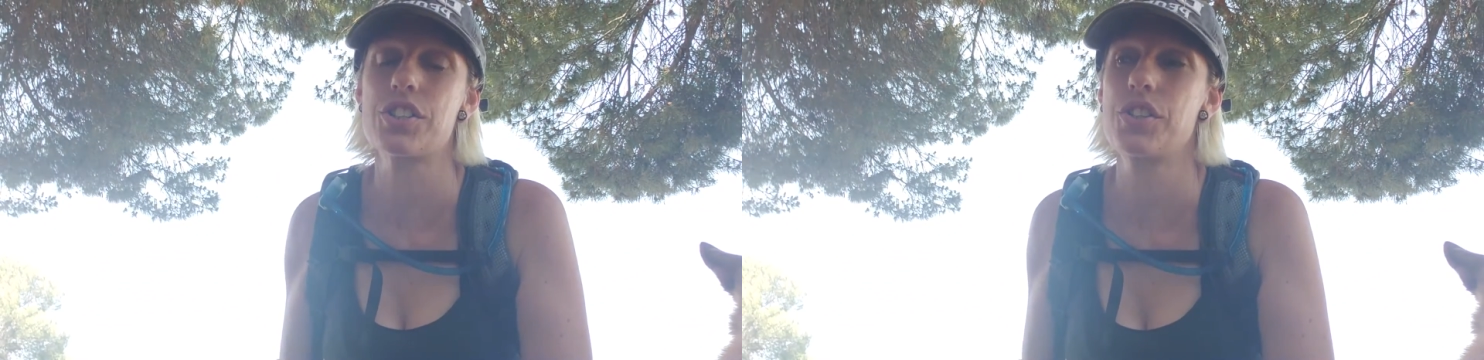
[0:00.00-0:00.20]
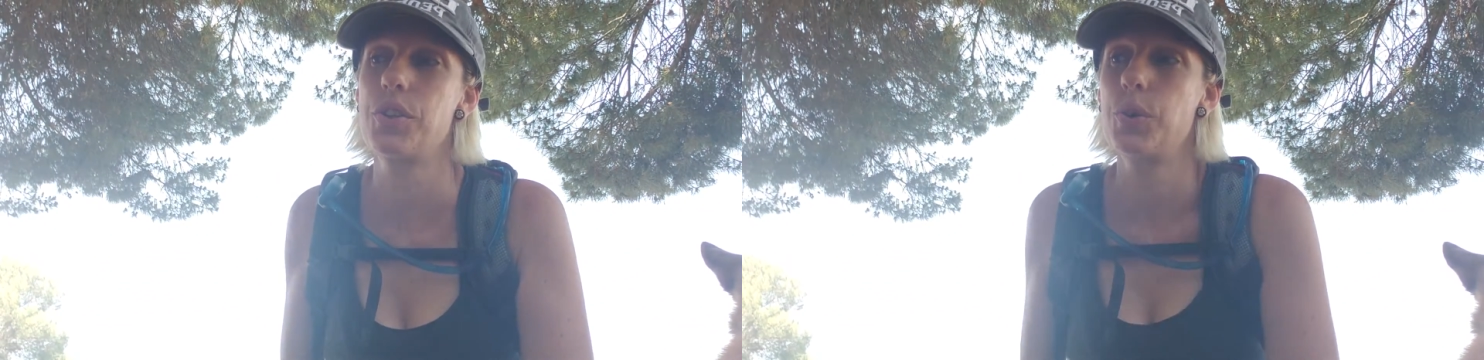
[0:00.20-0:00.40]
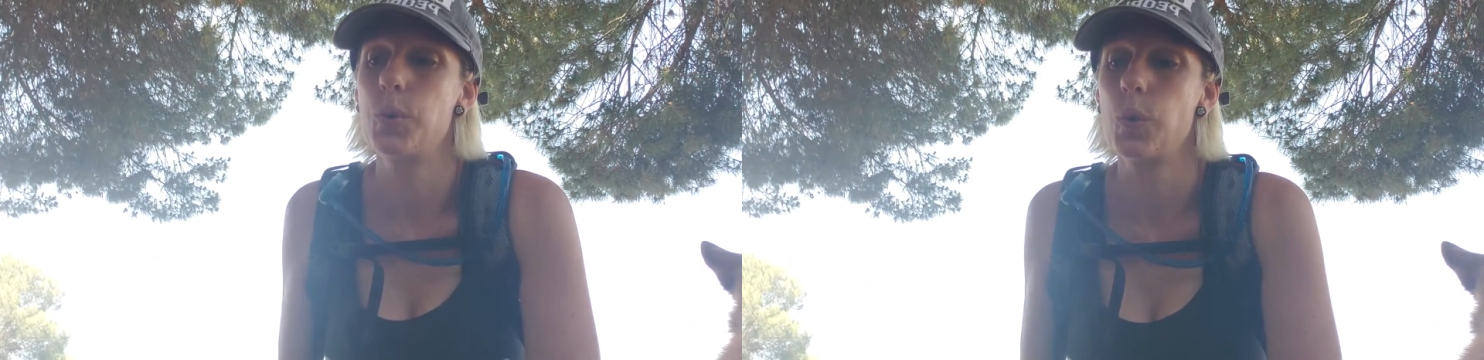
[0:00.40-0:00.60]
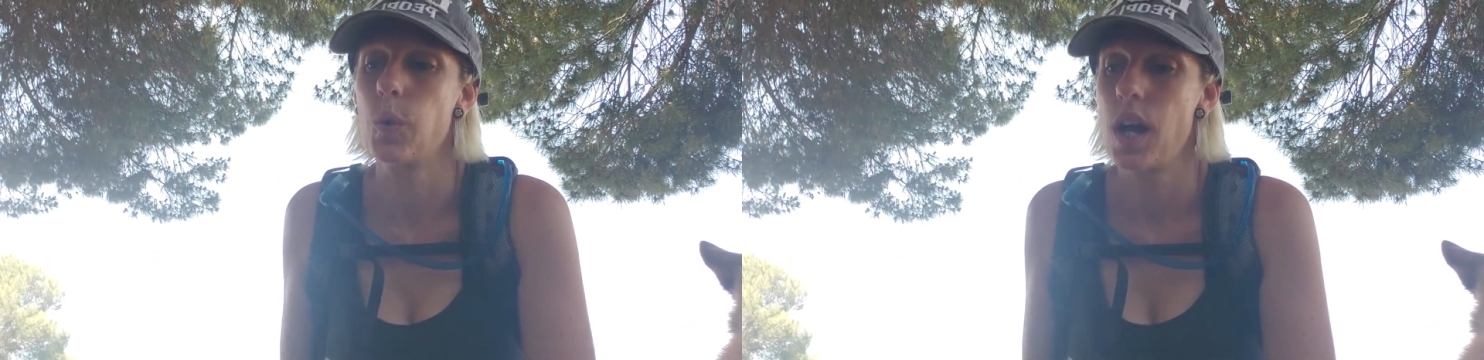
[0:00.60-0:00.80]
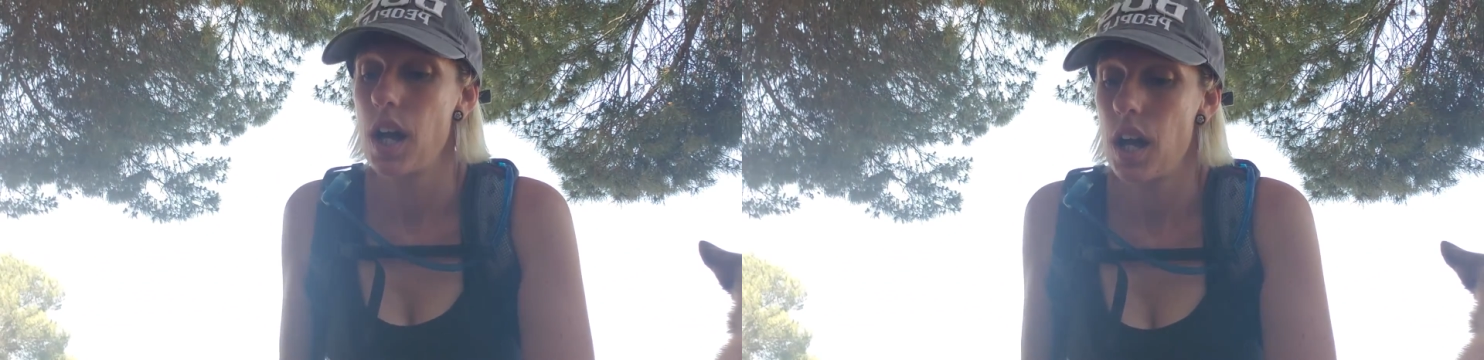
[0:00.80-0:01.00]
to
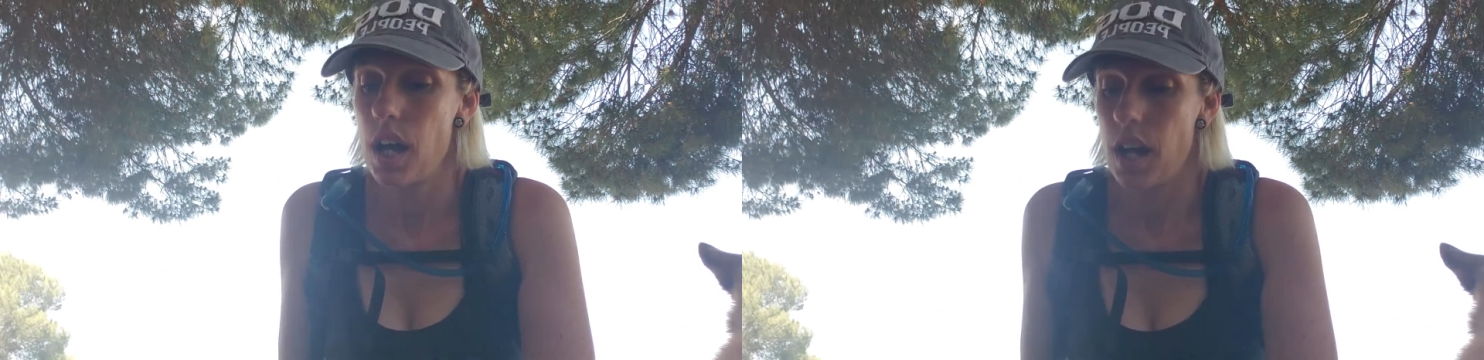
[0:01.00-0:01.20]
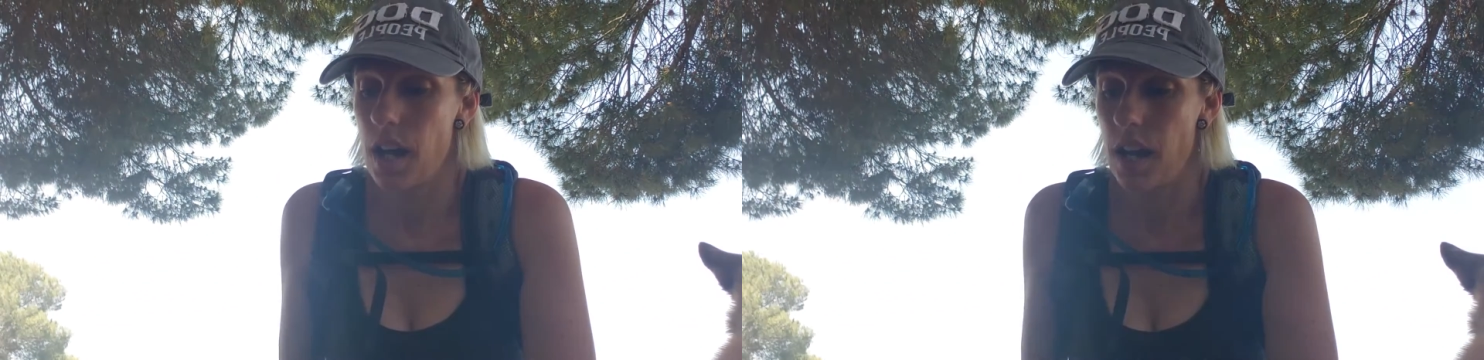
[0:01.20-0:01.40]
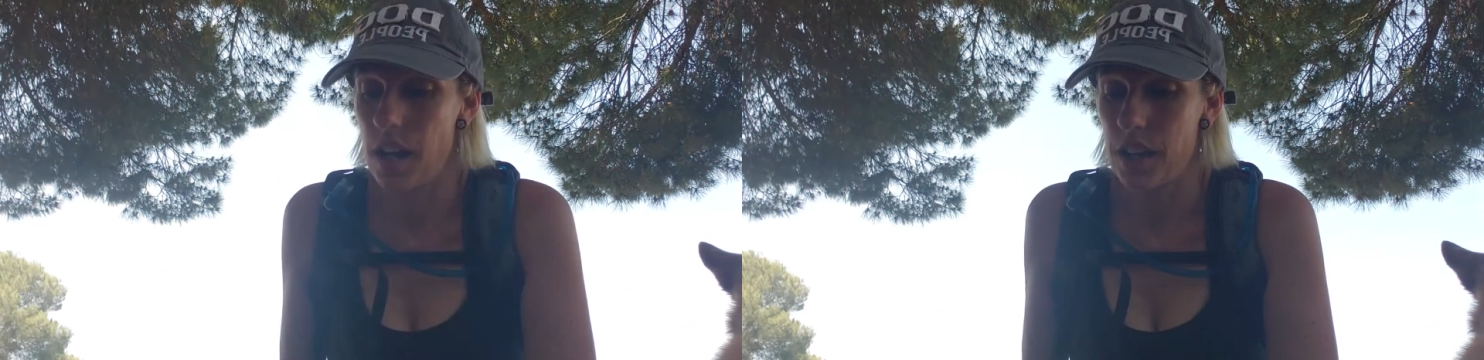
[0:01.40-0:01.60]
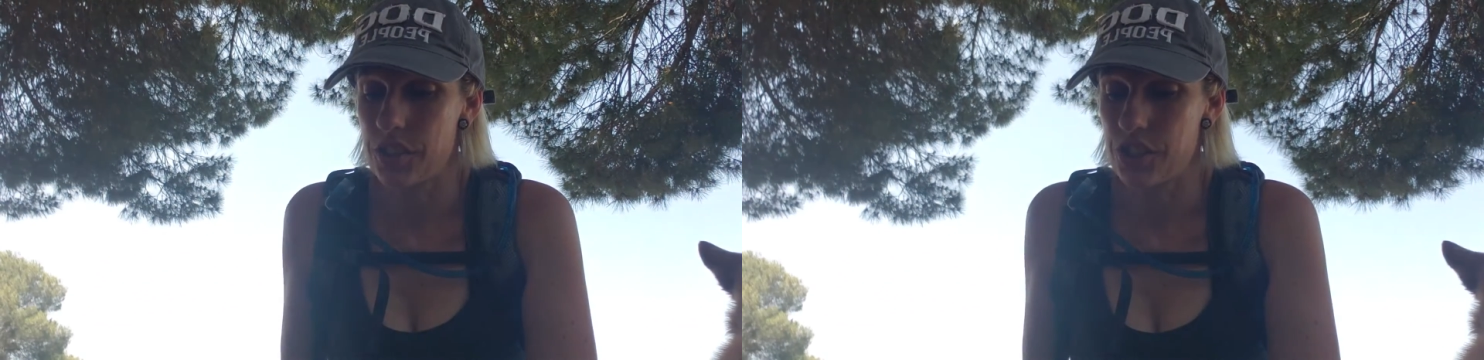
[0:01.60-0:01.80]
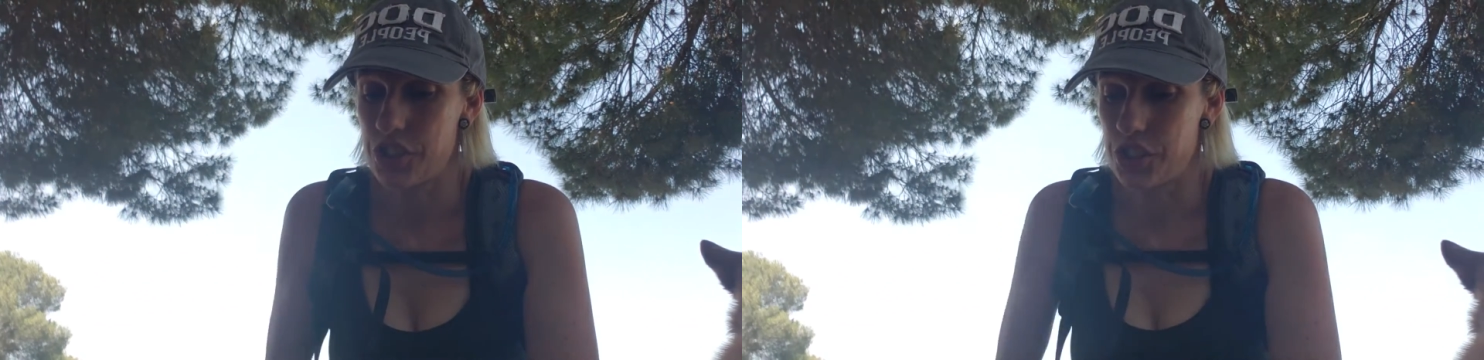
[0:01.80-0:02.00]

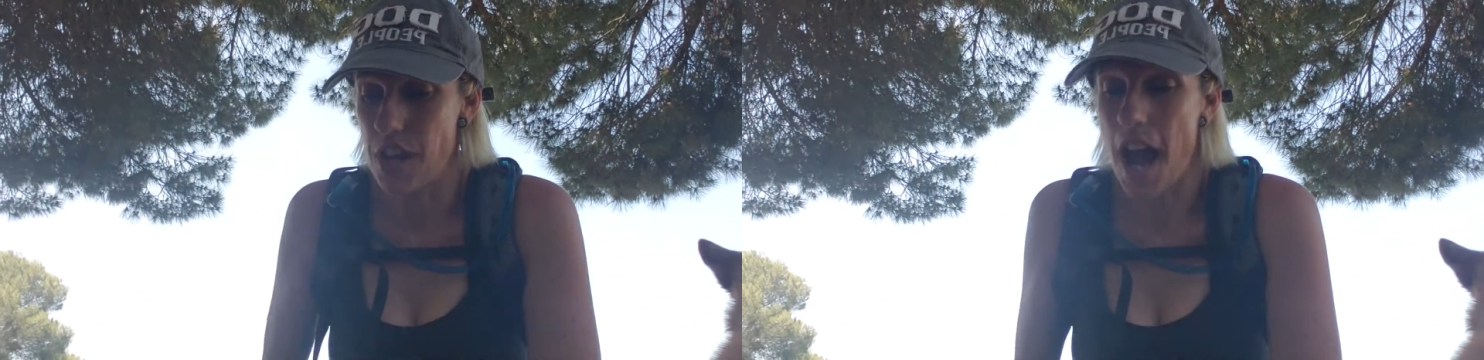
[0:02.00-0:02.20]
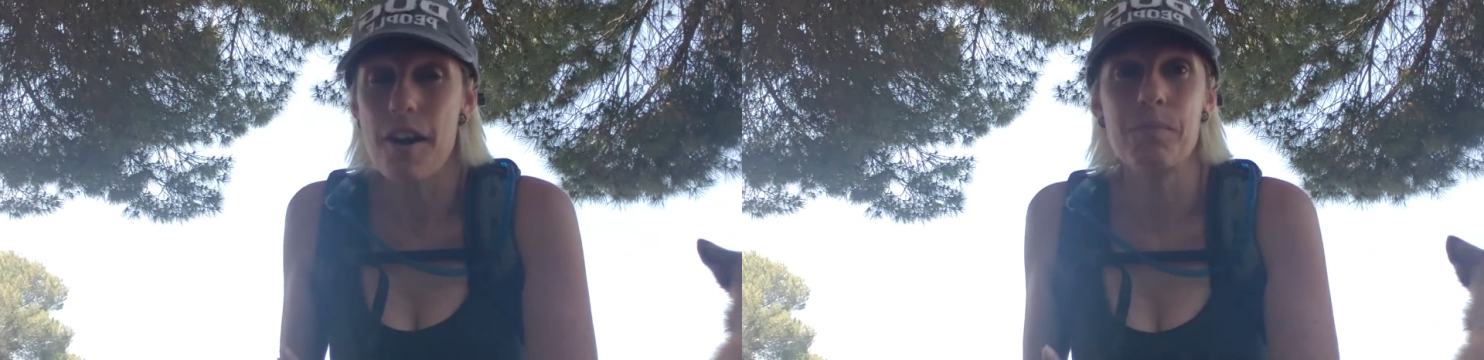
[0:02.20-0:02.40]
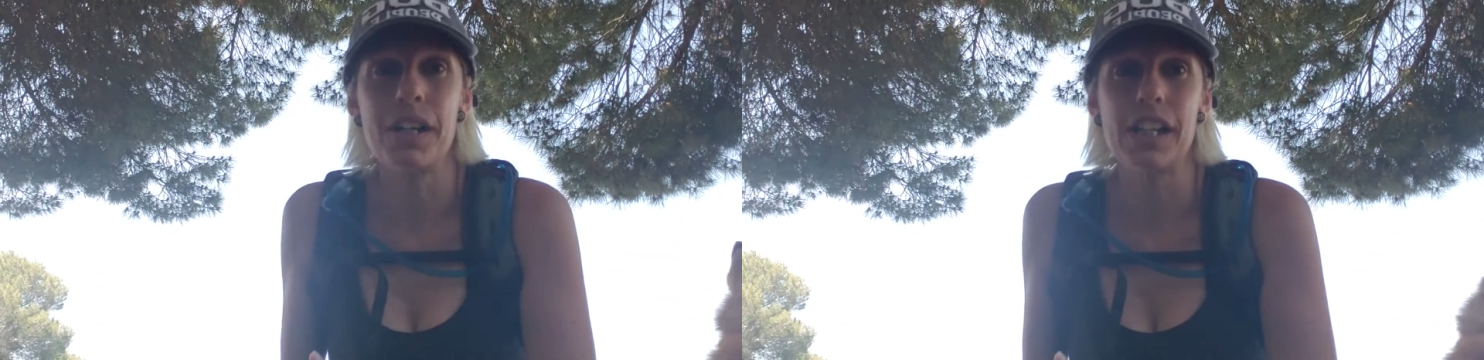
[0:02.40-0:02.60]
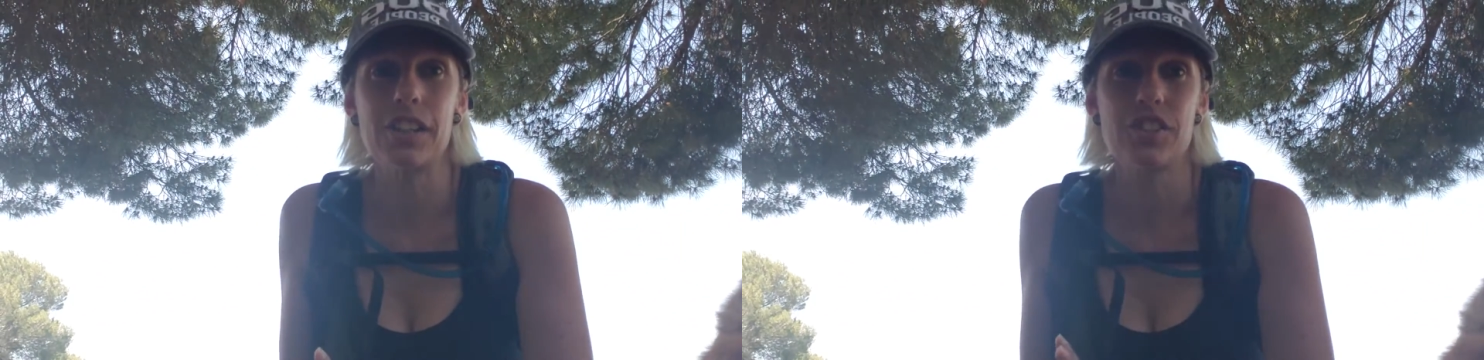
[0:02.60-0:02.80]
have money